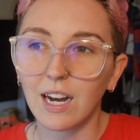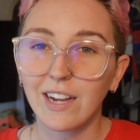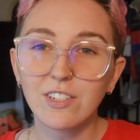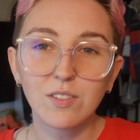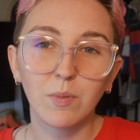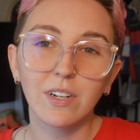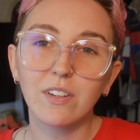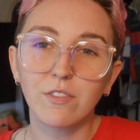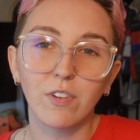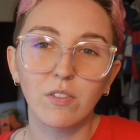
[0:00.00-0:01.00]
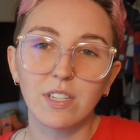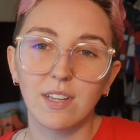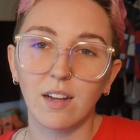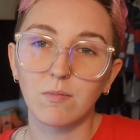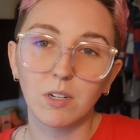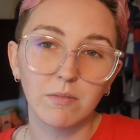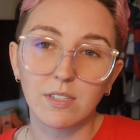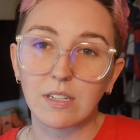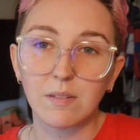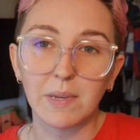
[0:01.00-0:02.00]
I just wanted to focus on what
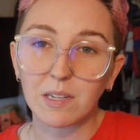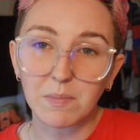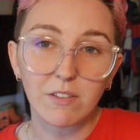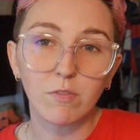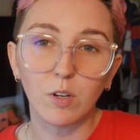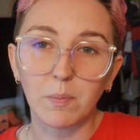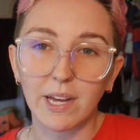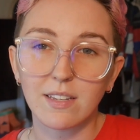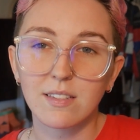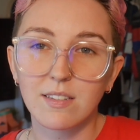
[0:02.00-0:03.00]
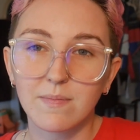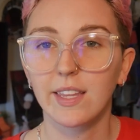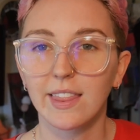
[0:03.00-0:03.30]
was going to make me feel best.